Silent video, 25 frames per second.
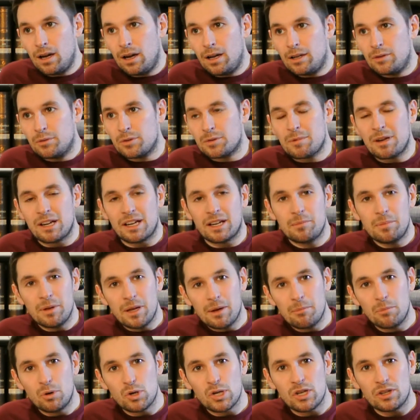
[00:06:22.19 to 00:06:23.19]
He was making a bit
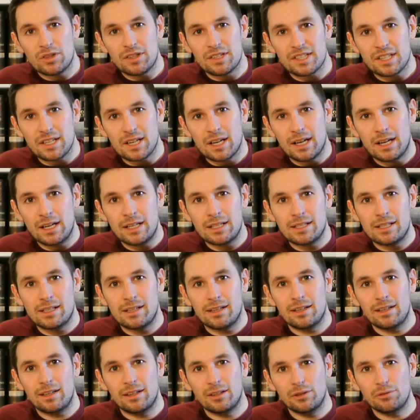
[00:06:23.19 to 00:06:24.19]
of money on the side,
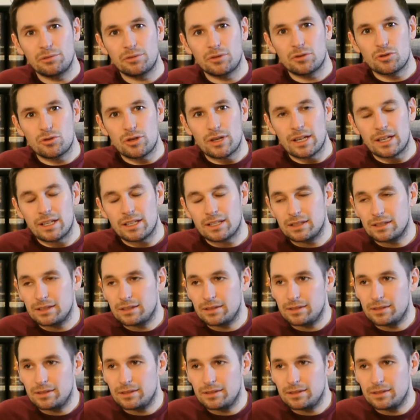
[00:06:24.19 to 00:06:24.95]
he loved to drink,